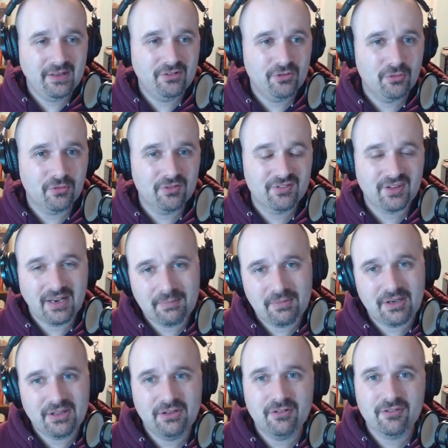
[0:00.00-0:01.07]
tools that I'm going
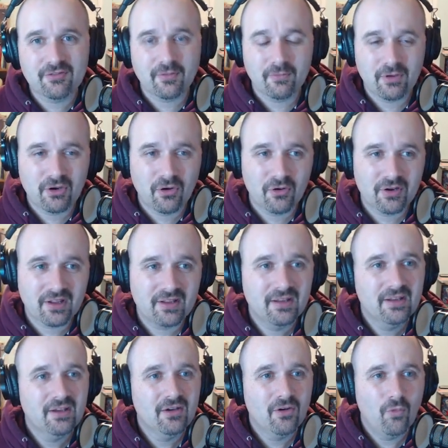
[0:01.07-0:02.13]
to use for recording.
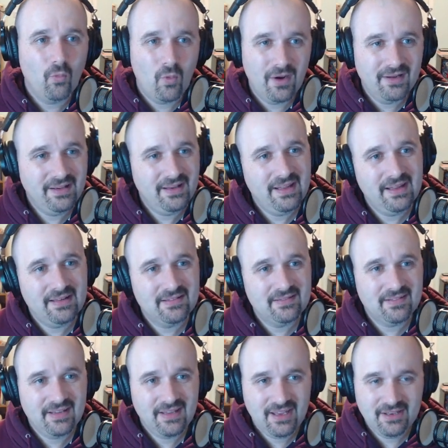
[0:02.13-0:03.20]
One
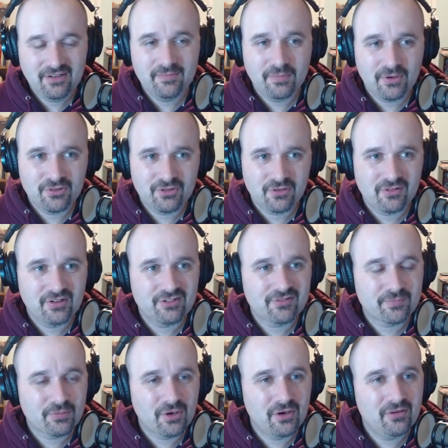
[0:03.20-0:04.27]
is Hindenburg
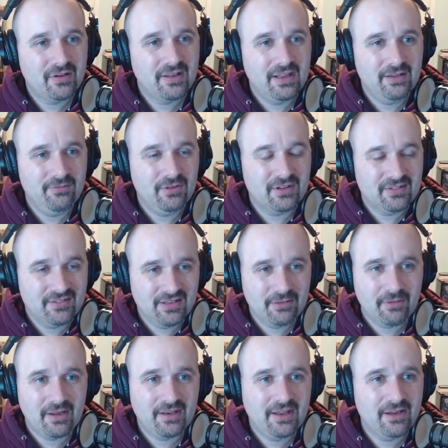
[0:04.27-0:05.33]
Journalist Pro, and if you can see
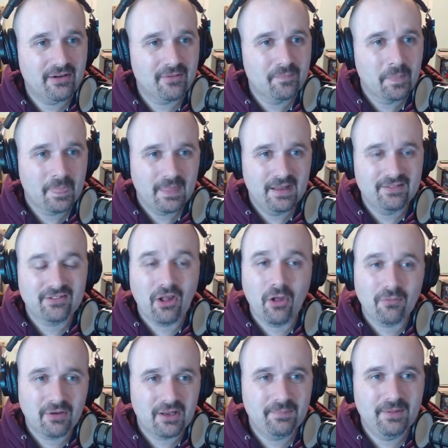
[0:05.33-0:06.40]
right here, it's
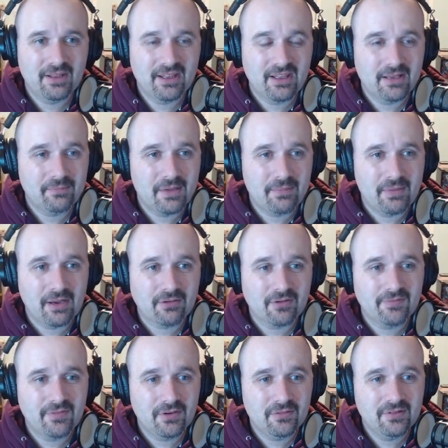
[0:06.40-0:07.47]
already picking up my
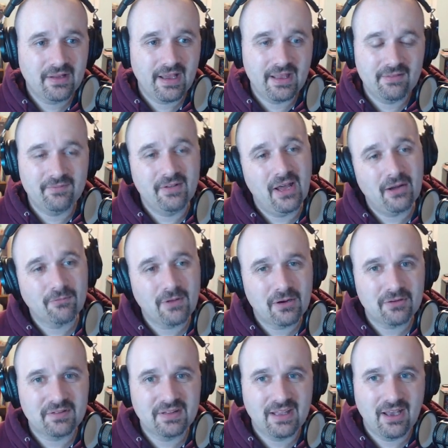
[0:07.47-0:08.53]
microphone. I have not
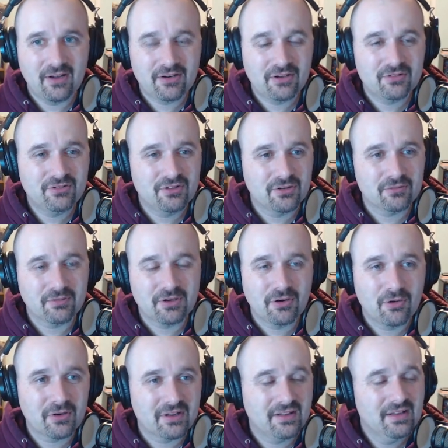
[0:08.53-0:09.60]
routed the audio to the
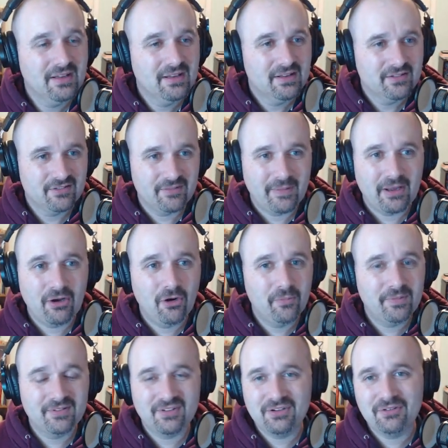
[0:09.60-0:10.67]
recording, so my hope
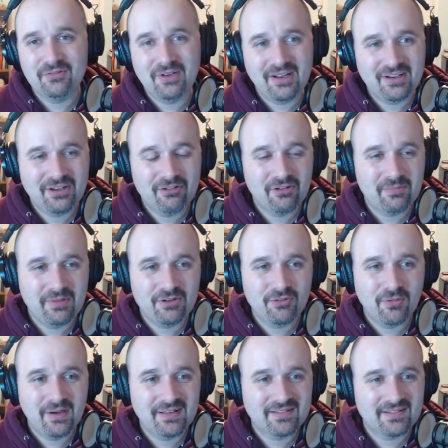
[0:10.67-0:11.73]
is that you're not hearing me
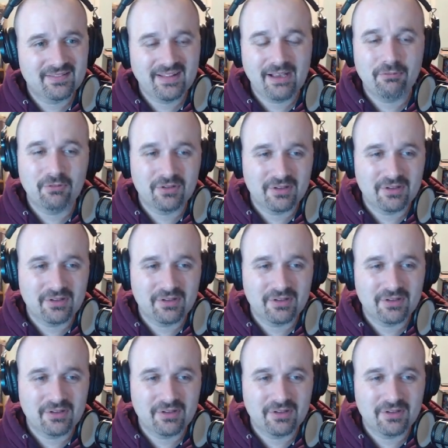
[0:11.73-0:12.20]
twice, because that will